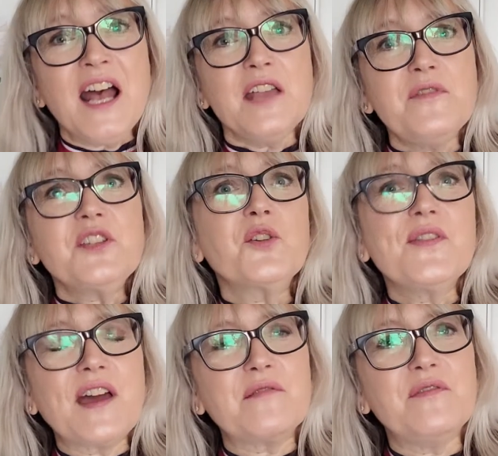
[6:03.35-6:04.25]
I hope you've
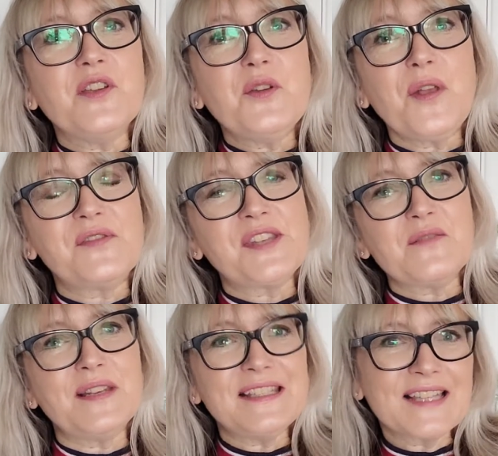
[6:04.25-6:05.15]
enjoyed that review. If so,
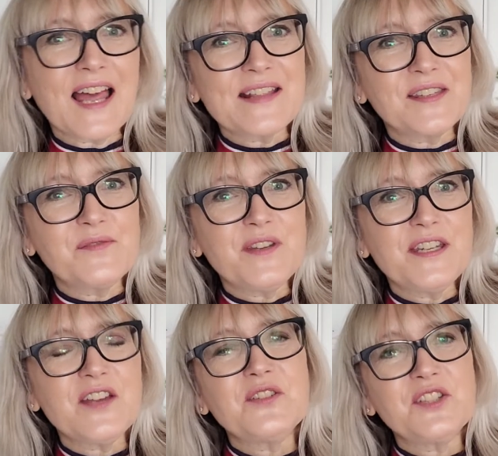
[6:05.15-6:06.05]
please like this
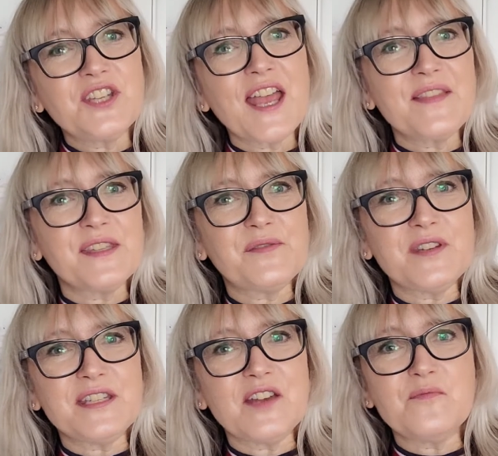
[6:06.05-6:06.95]
video, share this
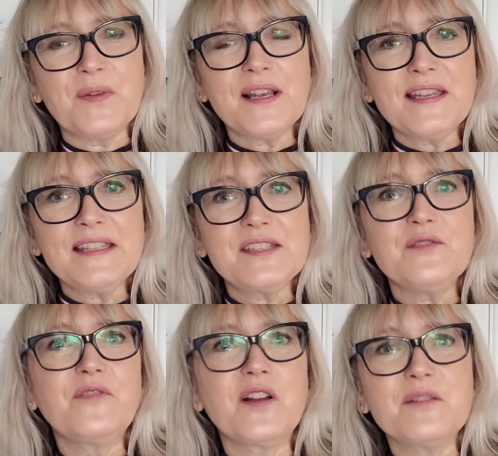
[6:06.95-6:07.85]
video. Please
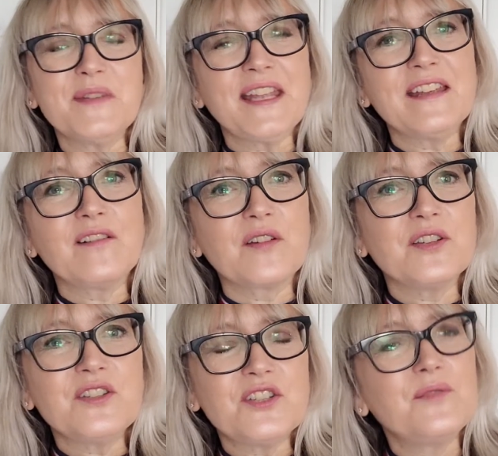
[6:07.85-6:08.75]
do follow me here on
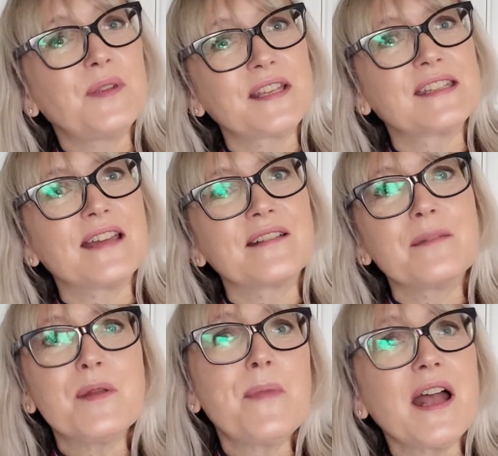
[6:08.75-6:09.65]
YouTube because I'm going to
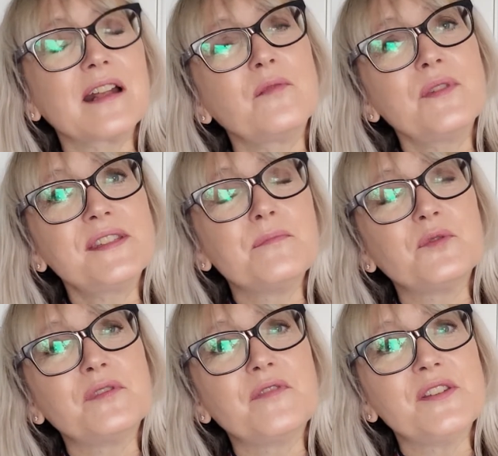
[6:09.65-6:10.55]
be back with some
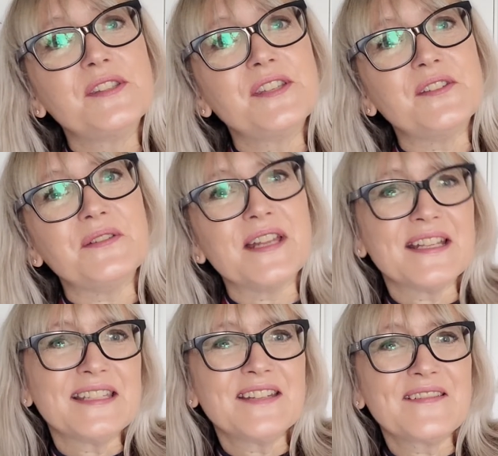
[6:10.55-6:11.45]
more reviews soon.
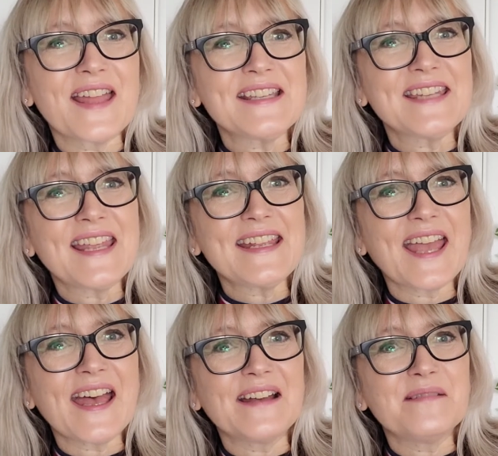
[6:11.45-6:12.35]
Till then, take
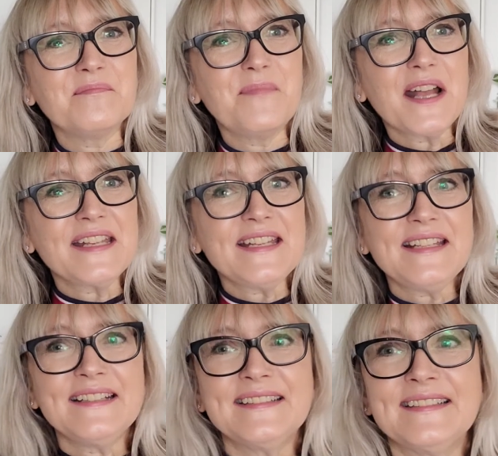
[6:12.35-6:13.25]
care. Bye.